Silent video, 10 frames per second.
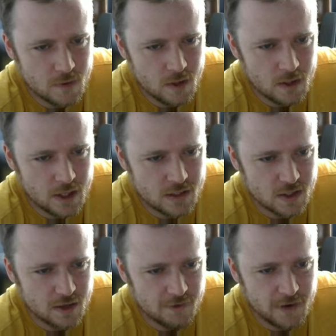That's
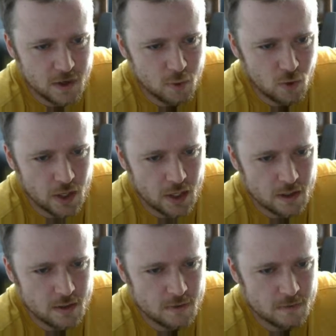like a fair point,
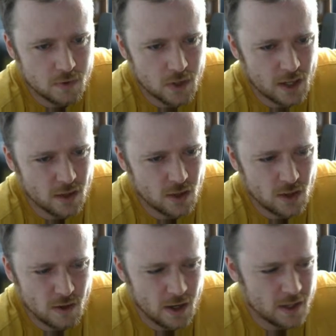but
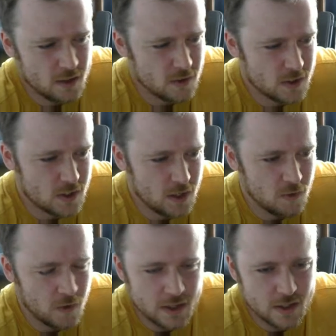I don't see
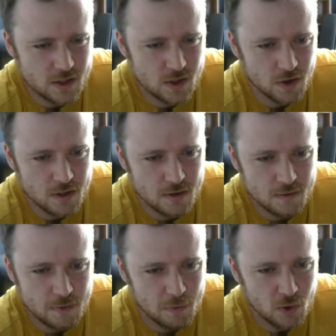why this couldn't
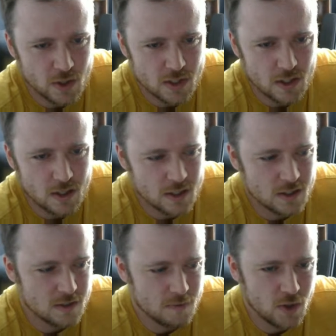be printed.
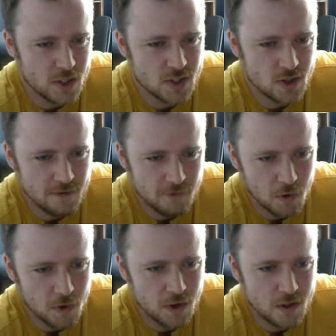It's pretty
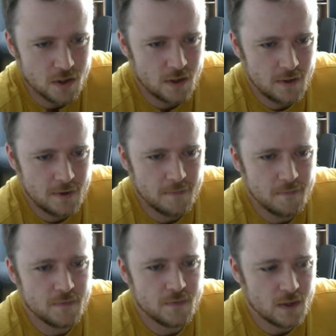straightforward.
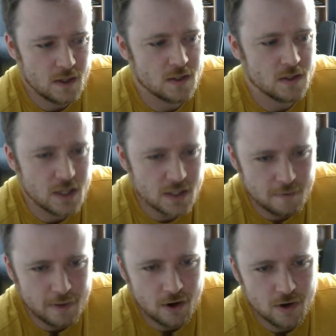It's a decent
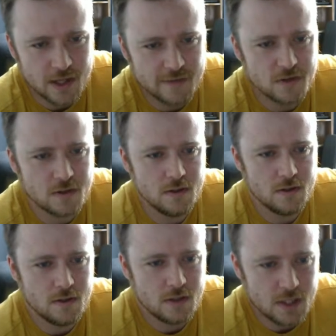power level.
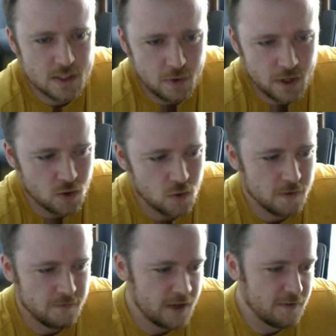It's pretty cool and
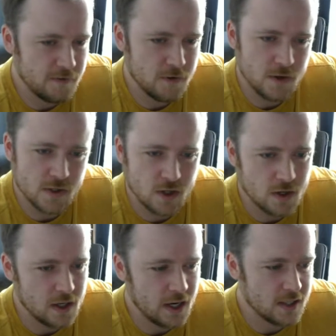flavorful, so
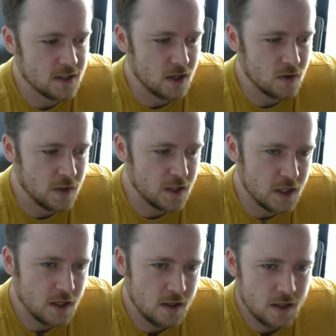I stuck with
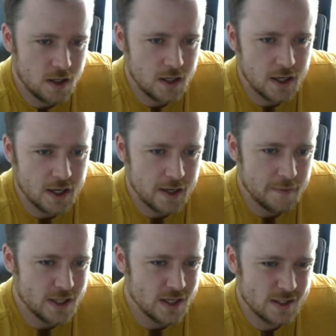it.
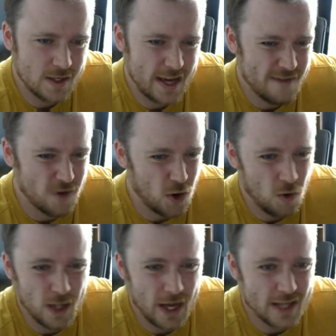It doesn't have a
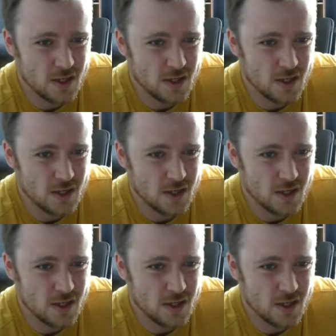whole lot to